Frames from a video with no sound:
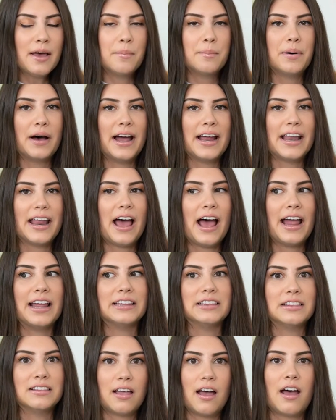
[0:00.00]
But I
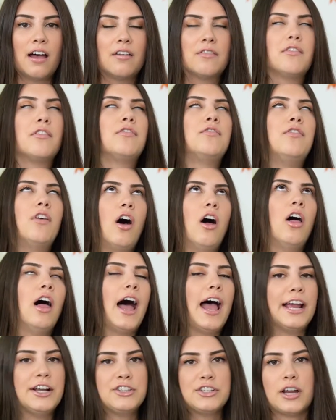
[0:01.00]
love fall
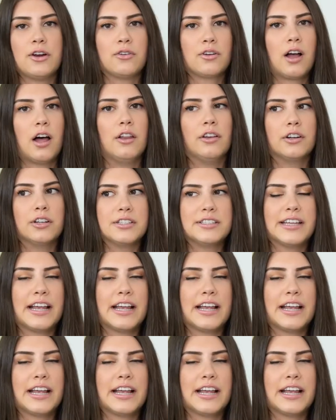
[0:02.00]
eyeshadow colors.